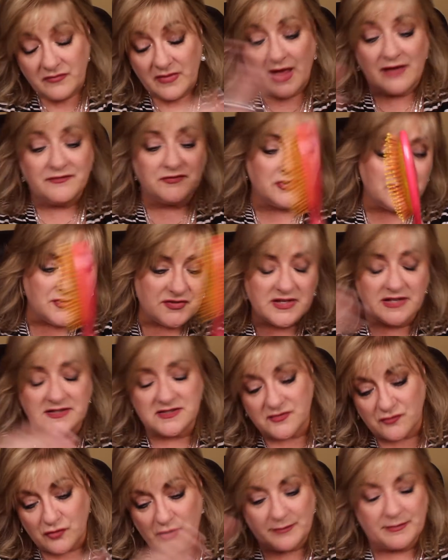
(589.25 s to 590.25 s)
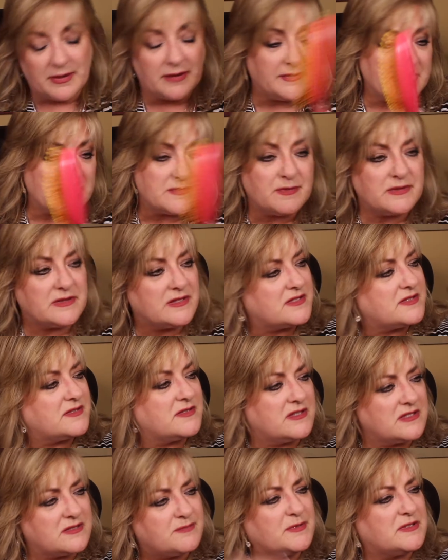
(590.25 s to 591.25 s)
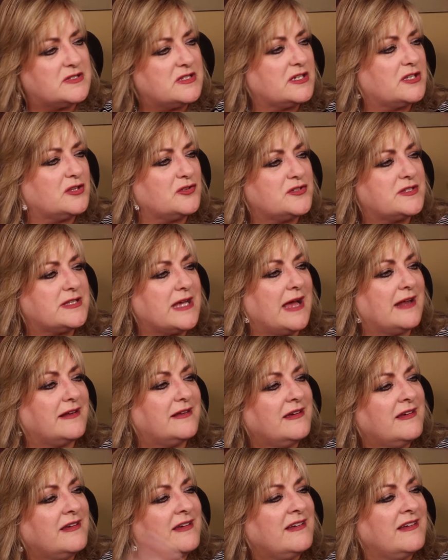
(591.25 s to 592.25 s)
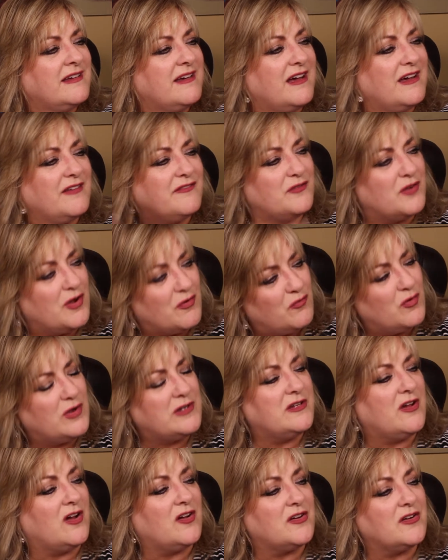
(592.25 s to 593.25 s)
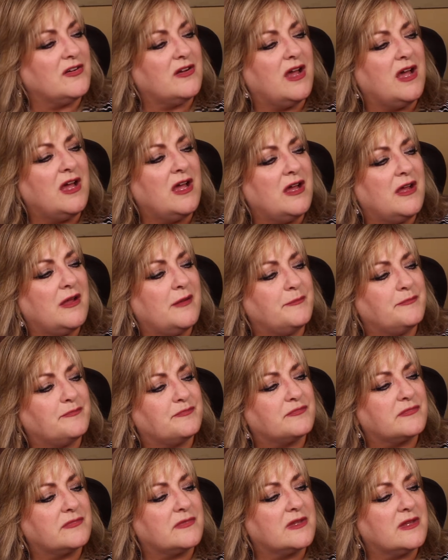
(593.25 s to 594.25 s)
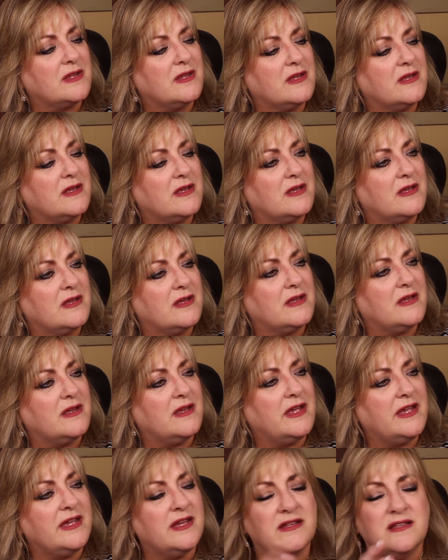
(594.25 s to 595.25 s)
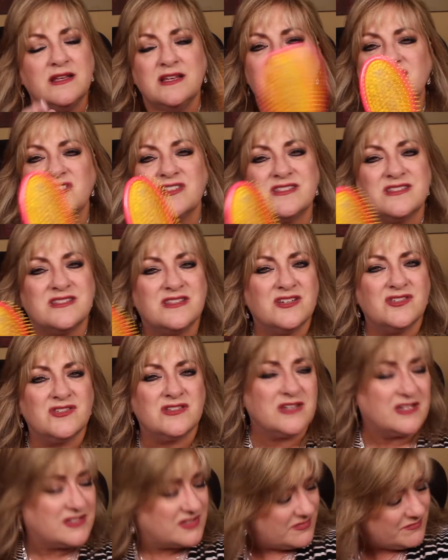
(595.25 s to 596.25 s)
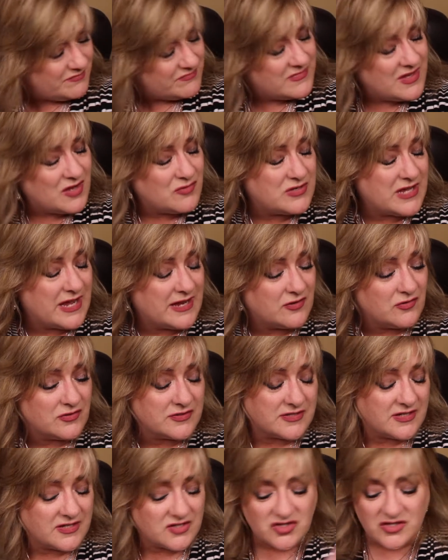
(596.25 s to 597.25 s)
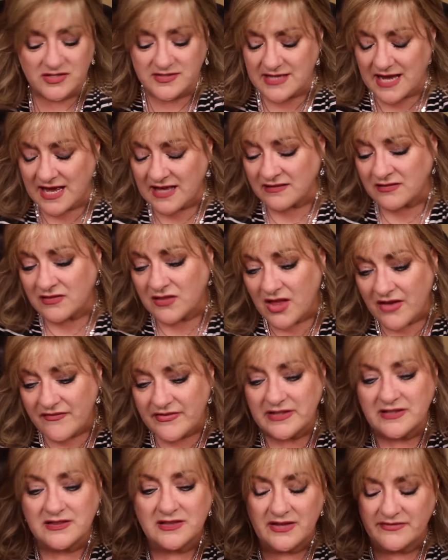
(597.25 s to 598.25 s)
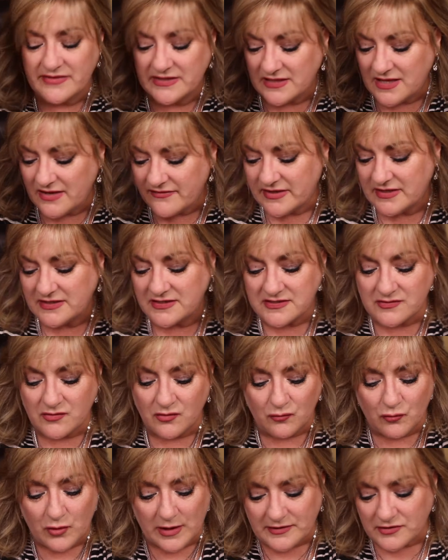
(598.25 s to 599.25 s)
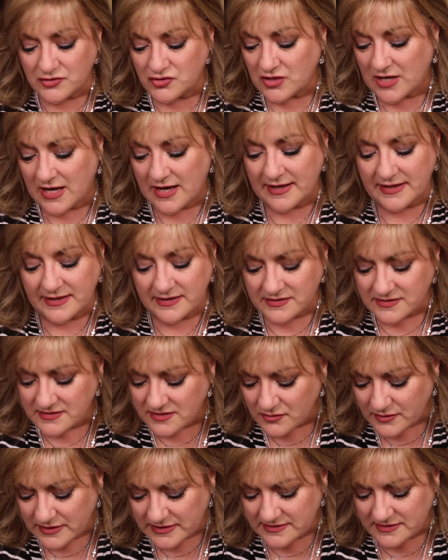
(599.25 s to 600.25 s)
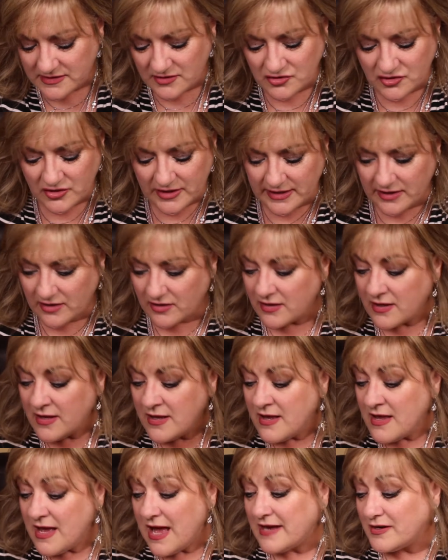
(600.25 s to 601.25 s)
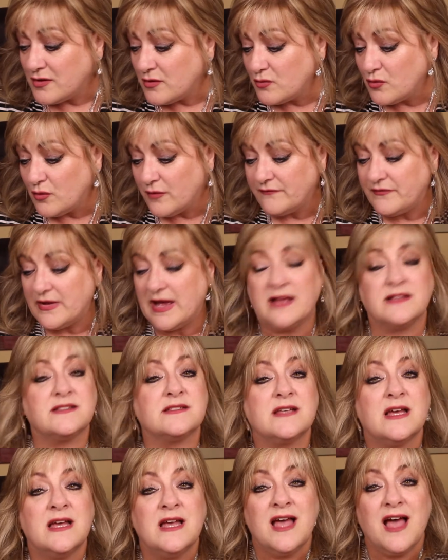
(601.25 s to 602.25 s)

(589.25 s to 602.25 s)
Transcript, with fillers: I have two sets of grandbabies, but this this particular side of, of one daughter. Um, and it just, there, it, no tangles. It's just, I love it, love it, love it. It's wet or dry. It's so easy on your hair. I know I'm going fast.